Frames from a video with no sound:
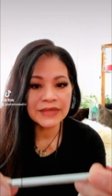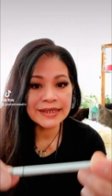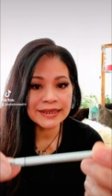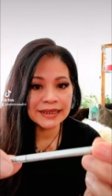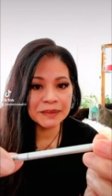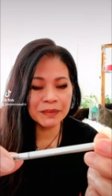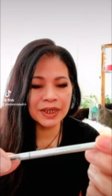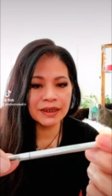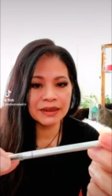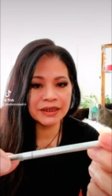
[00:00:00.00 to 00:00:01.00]

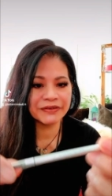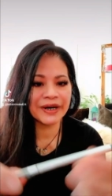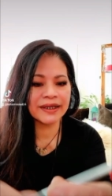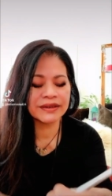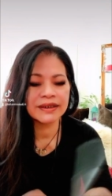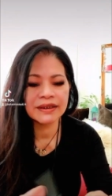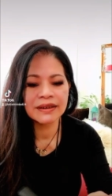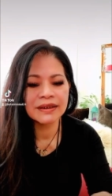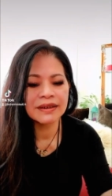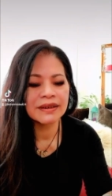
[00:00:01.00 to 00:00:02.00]
Slim Definer.
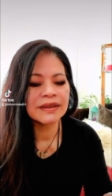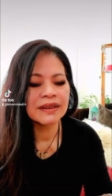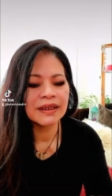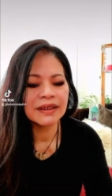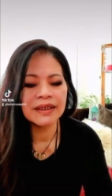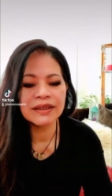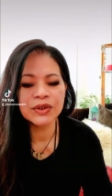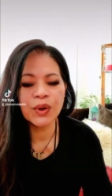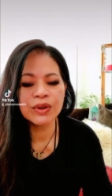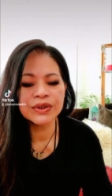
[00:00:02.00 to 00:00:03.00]
It's
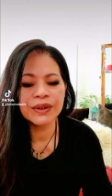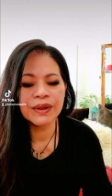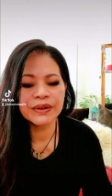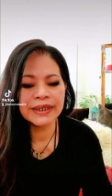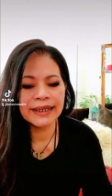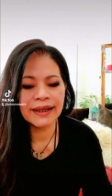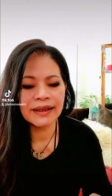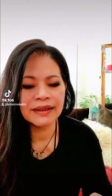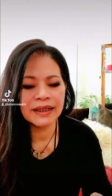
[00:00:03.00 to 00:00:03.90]
also L'Oreal,